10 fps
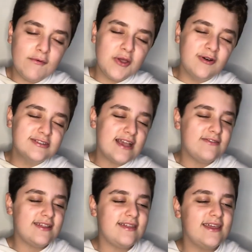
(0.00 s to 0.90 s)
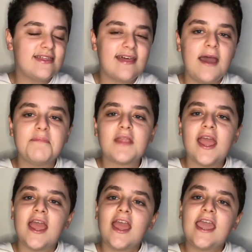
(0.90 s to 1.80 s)
we also have to think that
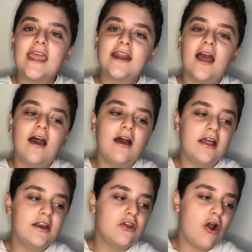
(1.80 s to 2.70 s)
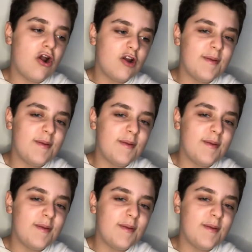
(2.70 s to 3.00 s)
in uh, A New Hope,